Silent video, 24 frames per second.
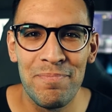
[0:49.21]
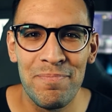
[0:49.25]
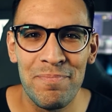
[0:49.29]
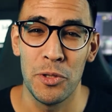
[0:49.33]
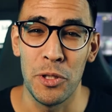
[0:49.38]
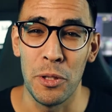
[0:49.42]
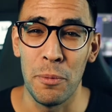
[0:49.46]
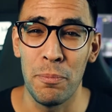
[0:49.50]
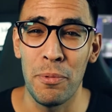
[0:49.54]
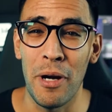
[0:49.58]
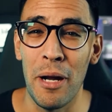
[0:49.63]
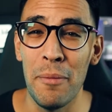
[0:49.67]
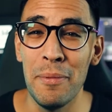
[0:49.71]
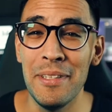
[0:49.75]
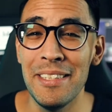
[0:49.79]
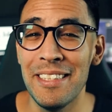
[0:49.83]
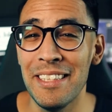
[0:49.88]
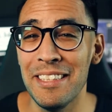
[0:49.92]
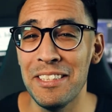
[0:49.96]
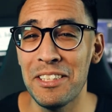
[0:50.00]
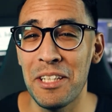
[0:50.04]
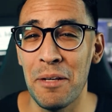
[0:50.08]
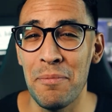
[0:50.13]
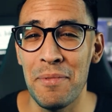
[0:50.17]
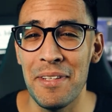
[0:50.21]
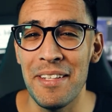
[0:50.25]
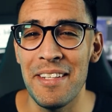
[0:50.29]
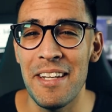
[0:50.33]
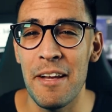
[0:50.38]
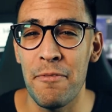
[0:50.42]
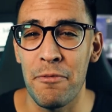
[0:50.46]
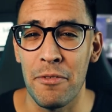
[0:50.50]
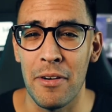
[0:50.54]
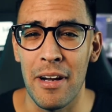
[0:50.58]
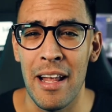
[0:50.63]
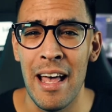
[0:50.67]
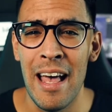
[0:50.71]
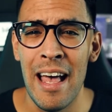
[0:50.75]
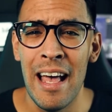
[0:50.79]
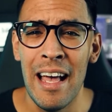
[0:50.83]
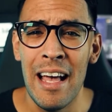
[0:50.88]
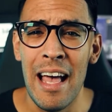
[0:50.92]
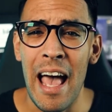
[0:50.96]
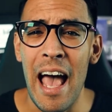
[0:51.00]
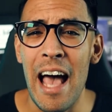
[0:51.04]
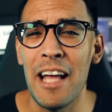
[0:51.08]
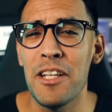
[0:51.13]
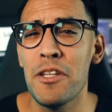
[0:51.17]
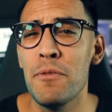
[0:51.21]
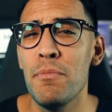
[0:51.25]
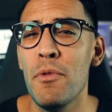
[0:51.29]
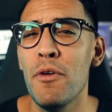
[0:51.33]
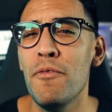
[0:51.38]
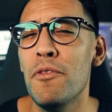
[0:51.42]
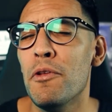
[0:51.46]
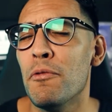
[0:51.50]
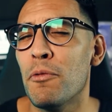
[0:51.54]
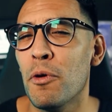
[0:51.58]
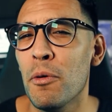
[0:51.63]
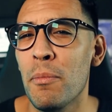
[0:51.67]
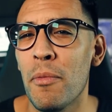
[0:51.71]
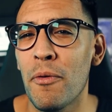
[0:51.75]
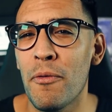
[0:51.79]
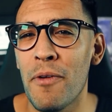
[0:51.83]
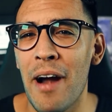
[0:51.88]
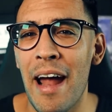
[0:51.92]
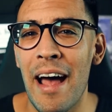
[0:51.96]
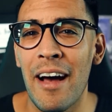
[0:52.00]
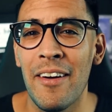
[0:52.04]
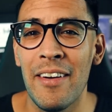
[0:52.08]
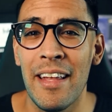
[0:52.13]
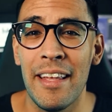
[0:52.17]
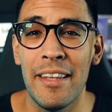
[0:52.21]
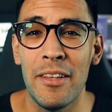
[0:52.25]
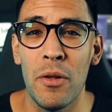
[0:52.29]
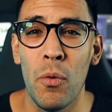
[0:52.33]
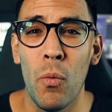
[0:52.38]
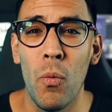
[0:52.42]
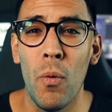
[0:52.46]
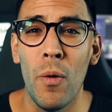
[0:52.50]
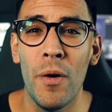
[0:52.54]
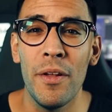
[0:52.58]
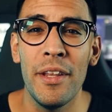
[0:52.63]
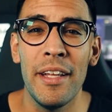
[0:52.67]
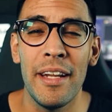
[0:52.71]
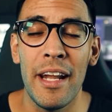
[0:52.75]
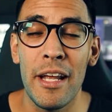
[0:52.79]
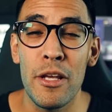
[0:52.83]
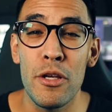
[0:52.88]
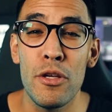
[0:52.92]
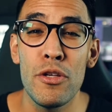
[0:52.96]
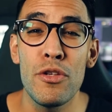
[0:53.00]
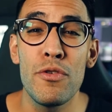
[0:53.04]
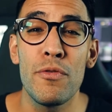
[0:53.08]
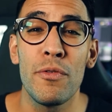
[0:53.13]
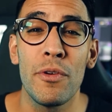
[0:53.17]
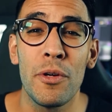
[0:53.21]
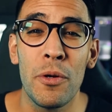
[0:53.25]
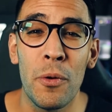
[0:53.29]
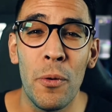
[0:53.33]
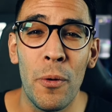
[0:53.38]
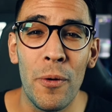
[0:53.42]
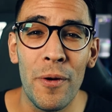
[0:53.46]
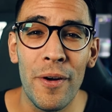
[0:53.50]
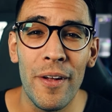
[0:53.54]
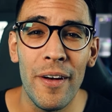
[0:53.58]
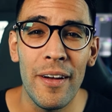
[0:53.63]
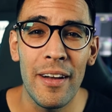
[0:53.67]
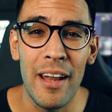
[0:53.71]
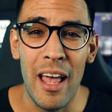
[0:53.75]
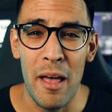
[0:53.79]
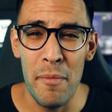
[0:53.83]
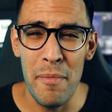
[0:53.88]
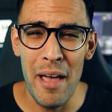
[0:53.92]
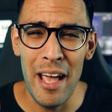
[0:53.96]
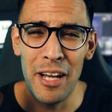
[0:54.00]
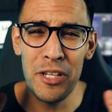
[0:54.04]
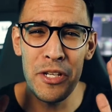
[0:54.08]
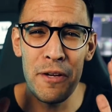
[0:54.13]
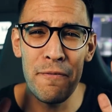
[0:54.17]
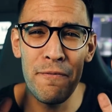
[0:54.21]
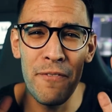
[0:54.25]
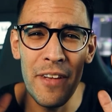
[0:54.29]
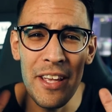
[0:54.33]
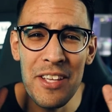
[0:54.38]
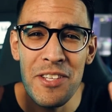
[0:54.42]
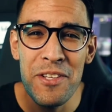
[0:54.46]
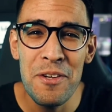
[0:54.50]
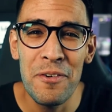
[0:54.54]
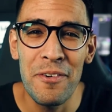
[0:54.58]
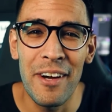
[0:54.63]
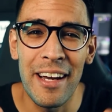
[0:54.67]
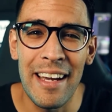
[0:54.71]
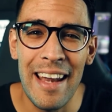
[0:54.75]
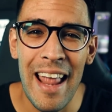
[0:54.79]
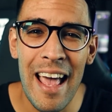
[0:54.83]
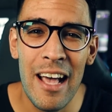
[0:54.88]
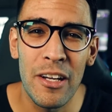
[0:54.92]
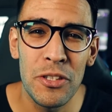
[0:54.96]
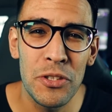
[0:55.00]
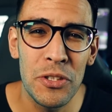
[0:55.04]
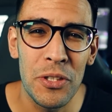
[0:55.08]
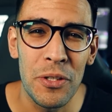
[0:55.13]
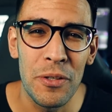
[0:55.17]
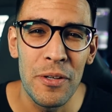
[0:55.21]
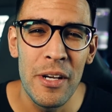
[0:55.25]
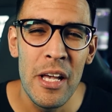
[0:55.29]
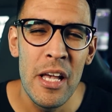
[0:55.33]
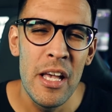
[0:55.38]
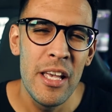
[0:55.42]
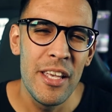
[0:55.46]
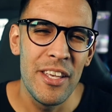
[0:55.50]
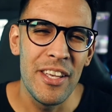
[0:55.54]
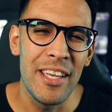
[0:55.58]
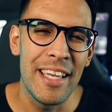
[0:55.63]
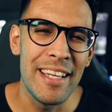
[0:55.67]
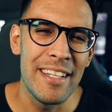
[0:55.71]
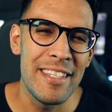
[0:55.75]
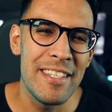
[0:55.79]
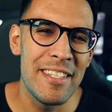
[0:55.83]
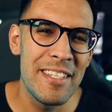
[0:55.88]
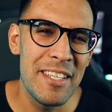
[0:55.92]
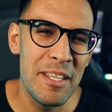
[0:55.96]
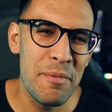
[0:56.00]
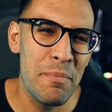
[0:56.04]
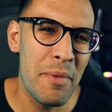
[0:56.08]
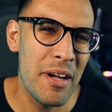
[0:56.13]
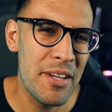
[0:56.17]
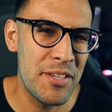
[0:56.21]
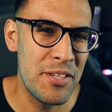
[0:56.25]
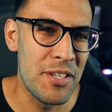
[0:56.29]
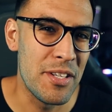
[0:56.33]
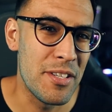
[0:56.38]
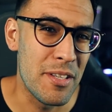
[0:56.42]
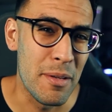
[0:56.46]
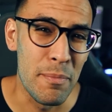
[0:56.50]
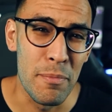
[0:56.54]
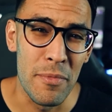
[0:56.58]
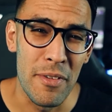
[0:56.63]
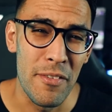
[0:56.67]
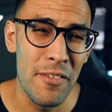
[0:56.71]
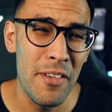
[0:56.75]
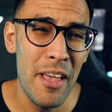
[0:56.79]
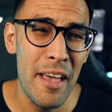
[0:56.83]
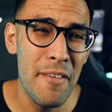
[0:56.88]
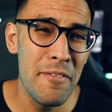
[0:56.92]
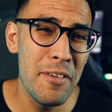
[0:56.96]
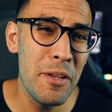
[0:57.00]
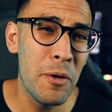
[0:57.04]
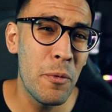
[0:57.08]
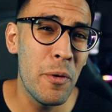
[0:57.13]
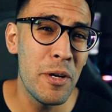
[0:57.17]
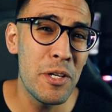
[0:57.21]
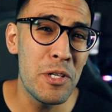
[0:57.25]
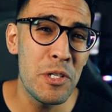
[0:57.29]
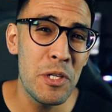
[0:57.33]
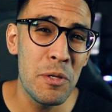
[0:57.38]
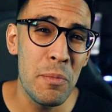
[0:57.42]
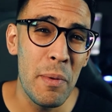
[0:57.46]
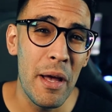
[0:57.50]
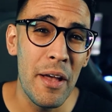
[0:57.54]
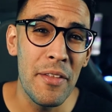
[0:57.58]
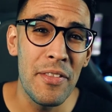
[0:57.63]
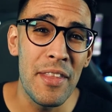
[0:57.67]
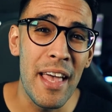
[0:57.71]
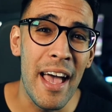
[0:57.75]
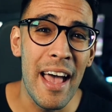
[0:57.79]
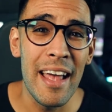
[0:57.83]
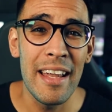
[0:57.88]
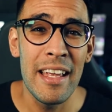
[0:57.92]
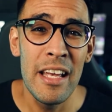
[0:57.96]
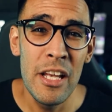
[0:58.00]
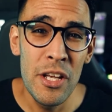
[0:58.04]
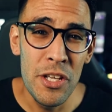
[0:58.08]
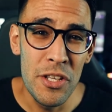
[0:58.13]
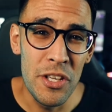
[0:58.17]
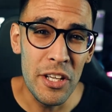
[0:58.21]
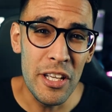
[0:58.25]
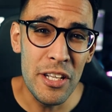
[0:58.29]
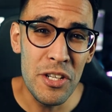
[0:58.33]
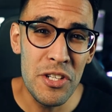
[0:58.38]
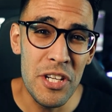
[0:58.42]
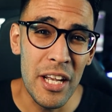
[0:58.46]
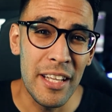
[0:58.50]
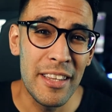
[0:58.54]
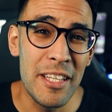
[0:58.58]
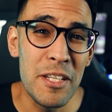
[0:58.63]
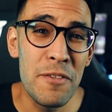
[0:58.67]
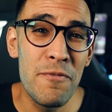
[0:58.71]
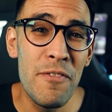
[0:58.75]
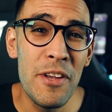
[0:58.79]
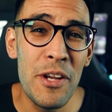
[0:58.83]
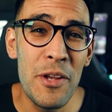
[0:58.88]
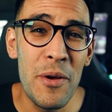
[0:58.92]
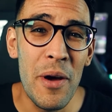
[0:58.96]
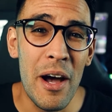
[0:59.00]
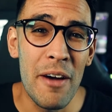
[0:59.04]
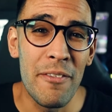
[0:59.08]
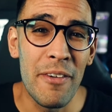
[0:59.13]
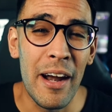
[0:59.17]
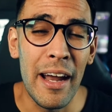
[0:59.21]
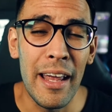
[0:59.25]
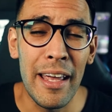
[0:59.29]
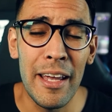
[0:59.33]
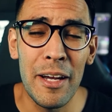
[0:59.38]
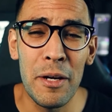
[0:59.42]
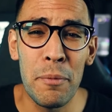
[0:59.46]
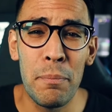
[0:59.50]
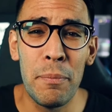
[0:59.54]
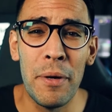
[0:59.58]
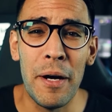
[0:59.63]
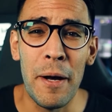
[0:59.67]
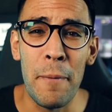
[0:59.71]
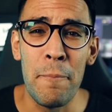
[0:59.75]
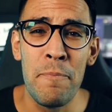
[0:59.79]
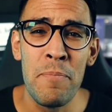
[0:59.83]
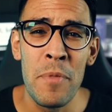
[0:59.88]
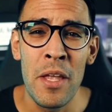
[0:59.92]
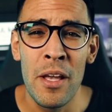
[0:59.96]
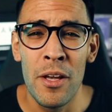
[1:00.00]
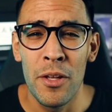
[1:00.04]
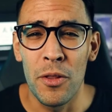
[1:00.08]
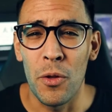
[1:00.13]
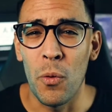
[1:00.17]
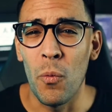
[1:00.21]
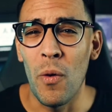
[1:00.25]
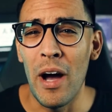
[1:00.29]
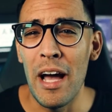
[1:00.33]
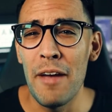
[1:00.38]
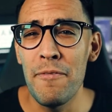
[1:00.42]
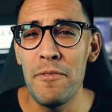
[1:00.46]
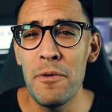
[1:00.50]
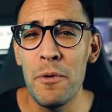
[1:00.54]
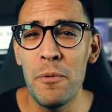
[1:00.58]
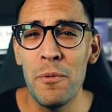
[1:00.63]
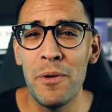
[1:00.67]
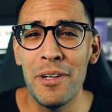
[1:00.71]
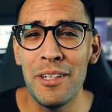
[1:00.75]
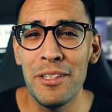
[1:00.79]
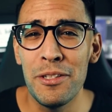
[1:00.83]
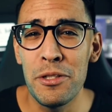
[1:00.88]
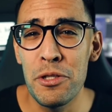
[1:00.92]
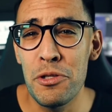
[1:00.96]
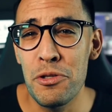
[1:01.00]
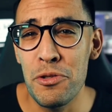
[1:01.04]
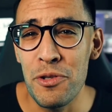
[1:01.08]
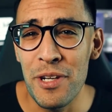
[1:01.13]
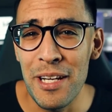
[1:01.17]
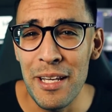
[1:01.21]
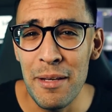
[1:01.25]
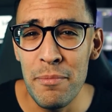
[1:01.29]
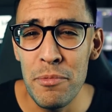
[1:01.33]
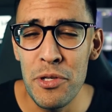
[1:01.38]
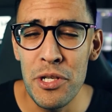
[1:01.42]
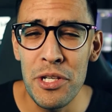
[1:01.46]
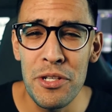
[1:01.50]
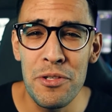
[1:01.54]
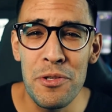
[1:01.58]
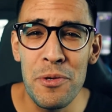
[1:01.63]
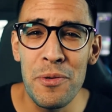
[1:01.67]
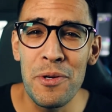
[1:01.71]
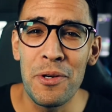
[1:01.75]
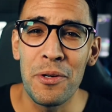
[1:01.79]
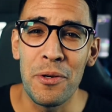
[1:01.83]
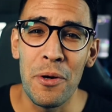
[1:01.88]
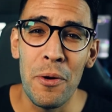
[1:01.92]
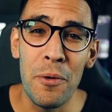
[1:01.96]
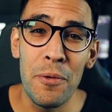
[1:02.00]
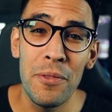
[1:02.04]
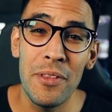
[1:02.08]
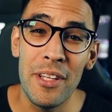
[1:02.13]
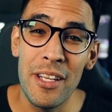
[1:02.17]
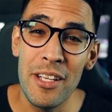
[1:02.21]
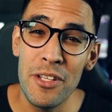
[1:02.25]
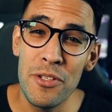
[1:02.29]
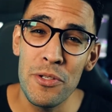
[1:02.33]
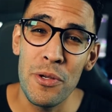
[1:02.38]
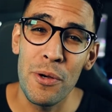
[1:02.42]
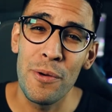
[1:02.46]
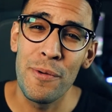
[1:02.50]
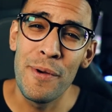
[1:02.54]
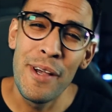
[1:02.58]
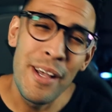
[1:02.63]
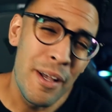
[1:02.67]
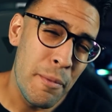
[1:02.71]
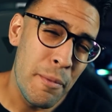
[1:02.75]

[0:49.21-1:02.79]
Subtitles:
So you're probably seeing something different. Had to move the room around and the wall that I used to record on, I'm actually facing right now, so you get to see my system. If you have any questions about that, you can check this video out right here. But the wifey wanted to stream, she's doing her own thing, so